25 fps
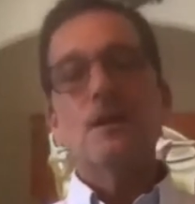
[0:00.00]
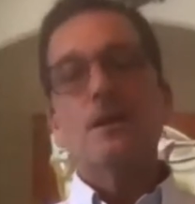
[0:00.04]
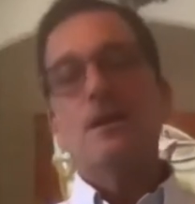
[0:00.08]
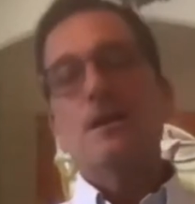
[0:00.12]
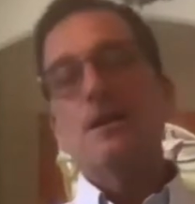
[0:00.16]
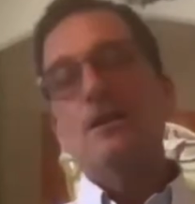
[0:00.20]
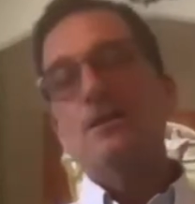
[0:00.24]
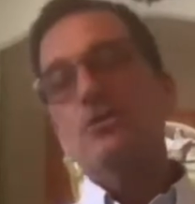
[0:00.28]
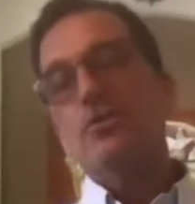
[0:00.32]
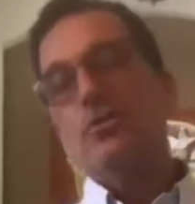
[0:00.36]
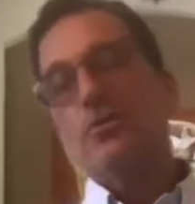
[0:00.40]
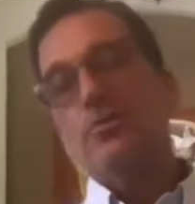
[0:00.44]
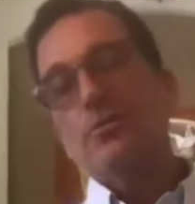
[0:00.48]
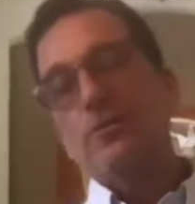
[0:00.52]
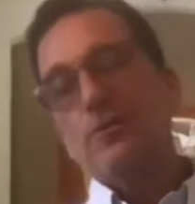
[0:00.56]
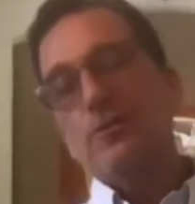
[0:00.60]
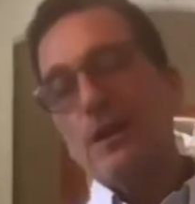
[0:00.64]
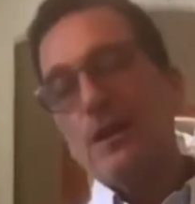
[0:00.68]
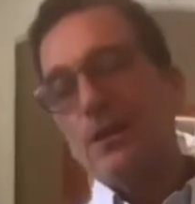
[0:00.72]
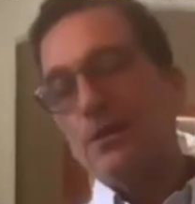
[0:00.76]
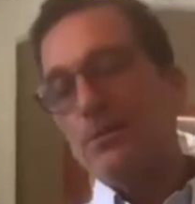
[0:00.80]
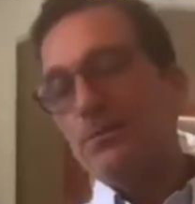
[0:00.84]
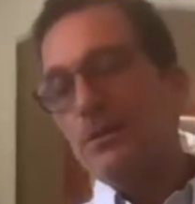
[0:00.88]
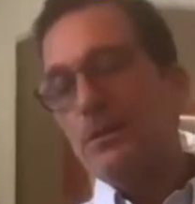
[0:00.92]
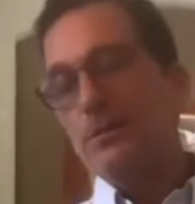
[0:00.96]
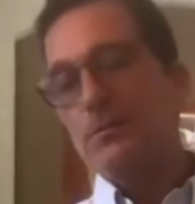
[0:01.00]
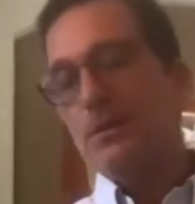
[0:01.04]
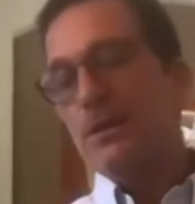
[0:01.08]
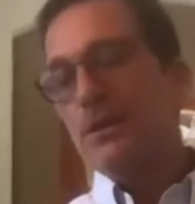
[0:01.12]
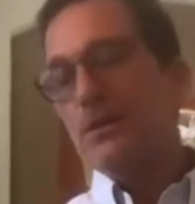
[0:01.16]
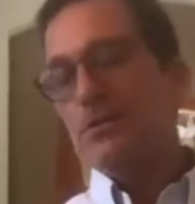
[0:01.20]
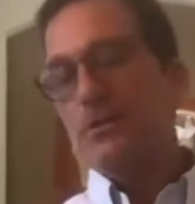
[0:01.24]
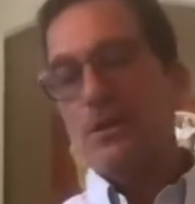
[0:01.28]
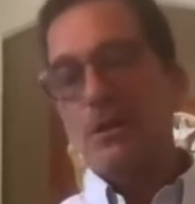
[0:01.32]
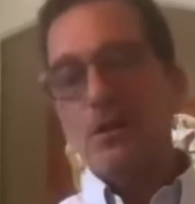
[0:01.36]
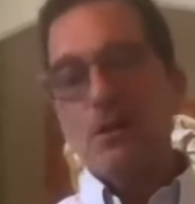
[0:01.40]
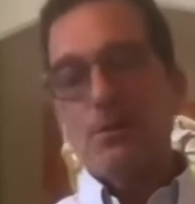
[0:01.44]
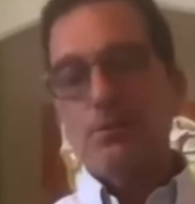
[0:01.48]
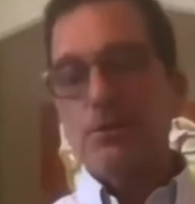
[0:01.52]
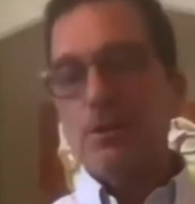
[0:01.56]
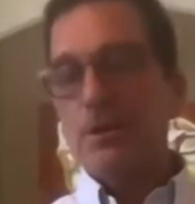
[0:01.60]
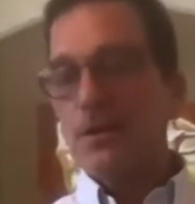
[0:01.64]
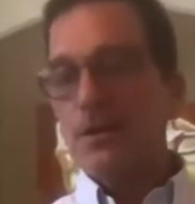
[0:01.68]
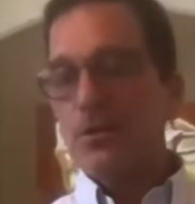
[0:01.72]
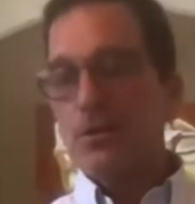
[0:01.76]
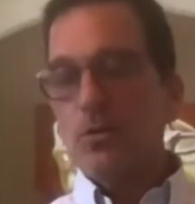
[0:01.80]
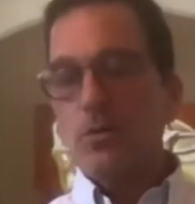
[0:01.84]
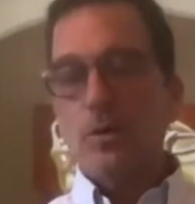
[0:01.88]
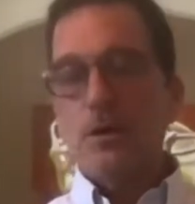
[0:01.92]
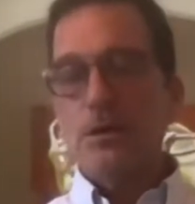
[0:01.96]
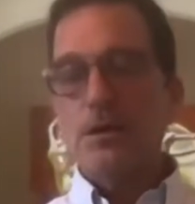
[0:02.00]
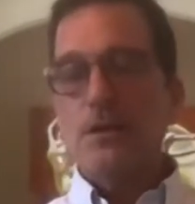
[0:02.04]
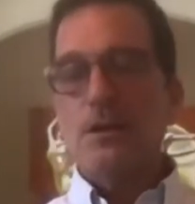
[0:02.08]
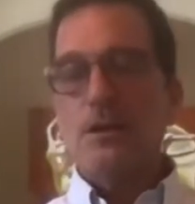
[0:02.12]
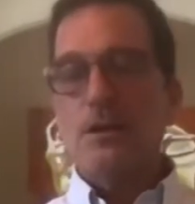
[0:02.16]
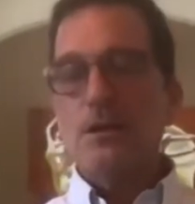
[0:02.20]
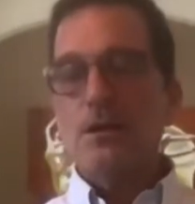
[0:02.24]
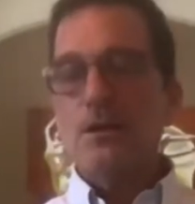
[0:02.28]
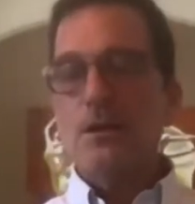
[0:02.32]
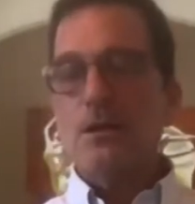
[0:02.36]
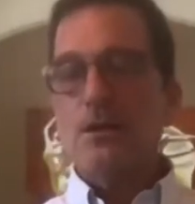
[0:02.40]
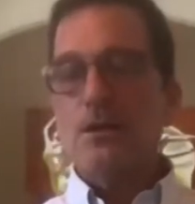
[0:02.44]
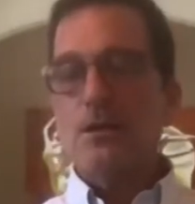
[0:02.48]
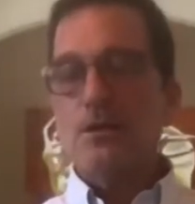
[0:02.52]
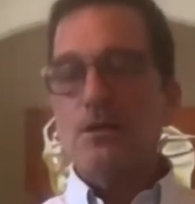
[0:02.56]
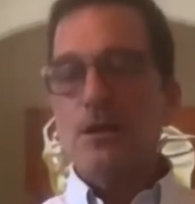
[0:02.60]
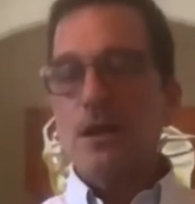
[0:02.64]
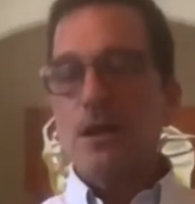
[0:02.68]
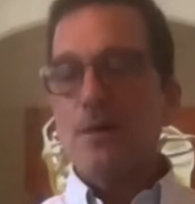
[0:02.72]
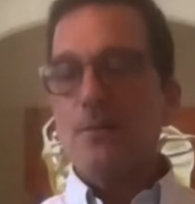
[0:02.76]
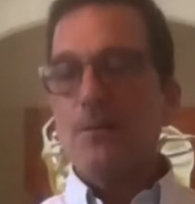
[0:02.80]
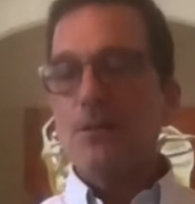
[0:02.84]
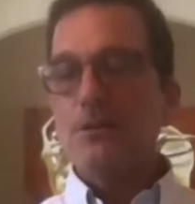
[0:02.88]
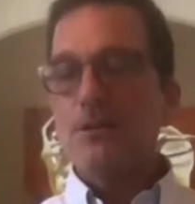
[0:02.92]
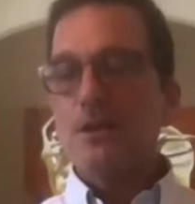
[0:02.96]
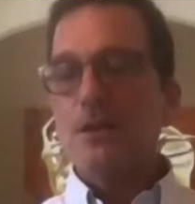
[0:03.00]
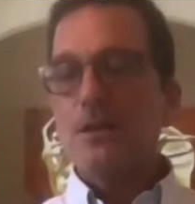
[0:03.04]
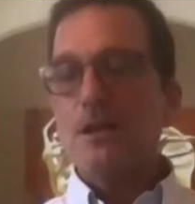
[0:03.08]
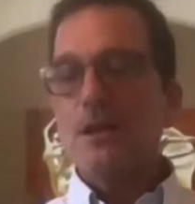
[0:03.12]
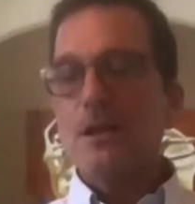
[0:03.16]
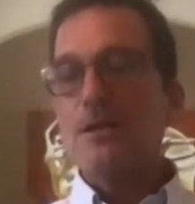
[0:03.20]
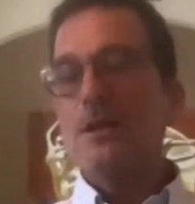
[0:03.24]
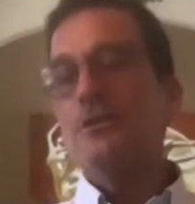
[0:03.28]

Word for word: Uh, in terms of Airbnb as a company, I don't want to comment on that.